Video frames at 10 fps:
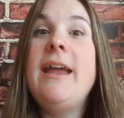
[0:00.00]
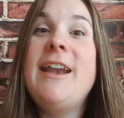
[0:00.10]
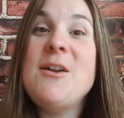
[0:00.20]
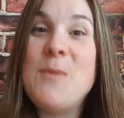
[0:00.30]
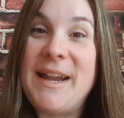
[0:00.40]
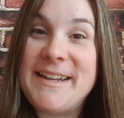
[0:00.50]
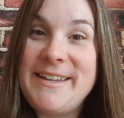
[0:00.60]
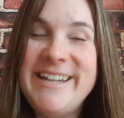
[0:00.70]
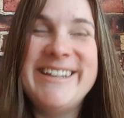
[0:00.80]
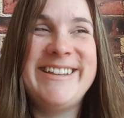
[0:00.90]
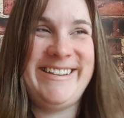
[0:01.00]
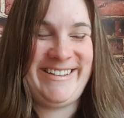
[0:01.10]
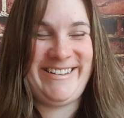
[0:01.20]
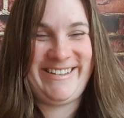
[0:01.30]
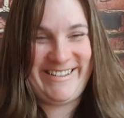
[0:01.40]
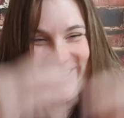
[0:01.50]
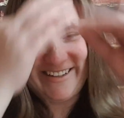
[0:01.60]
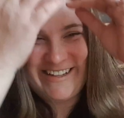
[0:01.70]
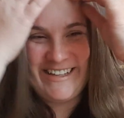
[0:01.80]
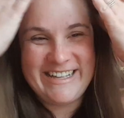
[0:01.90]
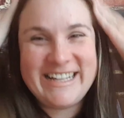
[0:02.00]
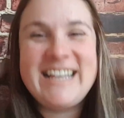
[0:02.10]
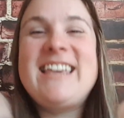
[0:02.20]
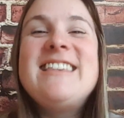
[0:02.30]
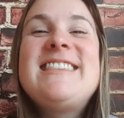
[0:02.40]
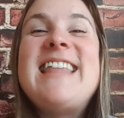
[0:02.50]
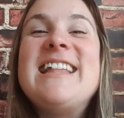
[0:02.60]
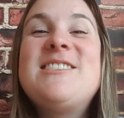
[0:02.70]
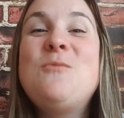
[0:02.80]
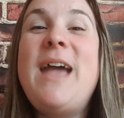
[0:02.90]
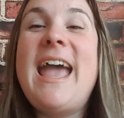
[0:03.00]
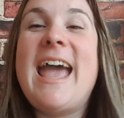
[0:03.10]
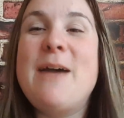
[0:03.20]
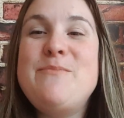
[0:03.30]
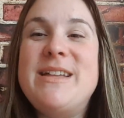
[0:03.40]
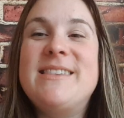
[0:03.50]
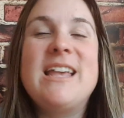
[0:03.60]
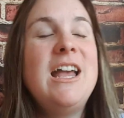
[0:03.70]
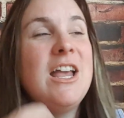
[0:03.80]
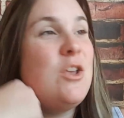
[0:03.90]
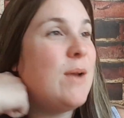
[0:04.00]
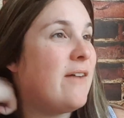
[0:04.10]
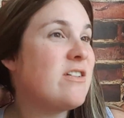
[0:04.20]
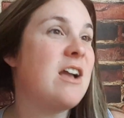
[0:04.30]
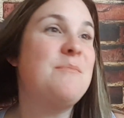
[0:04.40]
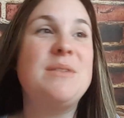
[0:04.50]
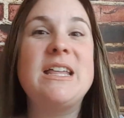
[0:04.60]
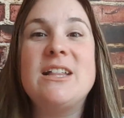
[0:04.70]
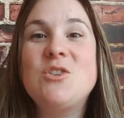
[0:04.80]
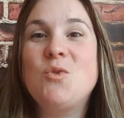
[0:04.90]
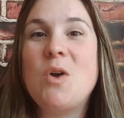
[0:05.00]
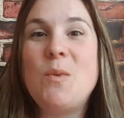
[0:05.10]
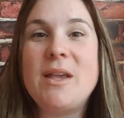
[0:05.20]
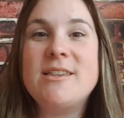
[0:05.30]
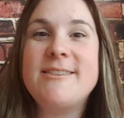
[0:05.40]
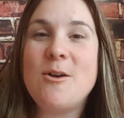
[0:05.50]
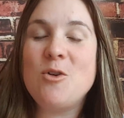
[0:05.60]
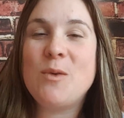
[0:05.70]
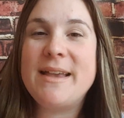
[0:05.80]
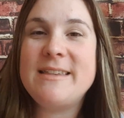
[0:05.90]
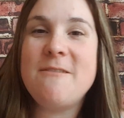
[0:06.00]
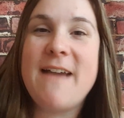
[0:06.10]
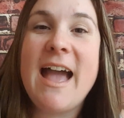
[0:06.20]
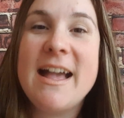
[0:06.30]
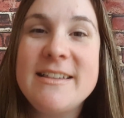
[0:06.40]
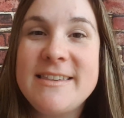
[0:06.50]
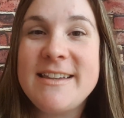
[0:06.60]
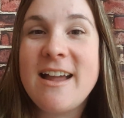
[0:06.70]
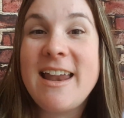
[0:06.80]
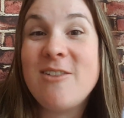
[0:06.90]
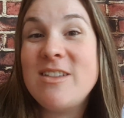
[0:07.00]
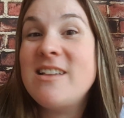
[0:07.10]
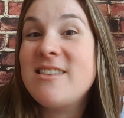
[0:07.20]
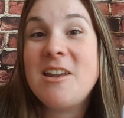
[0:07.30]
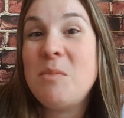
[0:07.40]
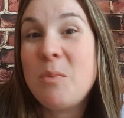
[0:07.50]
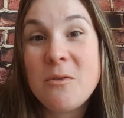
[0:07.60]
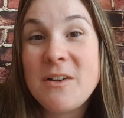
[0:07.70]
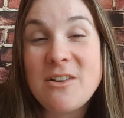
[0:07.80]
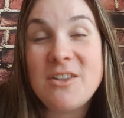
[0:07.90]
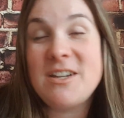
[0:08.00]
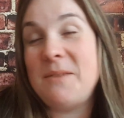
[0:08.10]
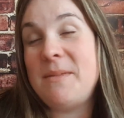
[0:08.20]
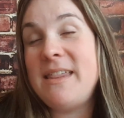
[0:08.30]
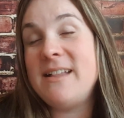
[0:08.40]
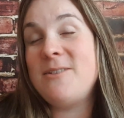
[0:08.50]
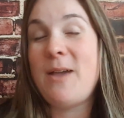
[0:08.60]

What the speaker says: and I waited, because that's what happens. You have a company that's growing so crazy fast. Not everything's going to be perfect all the time, and that's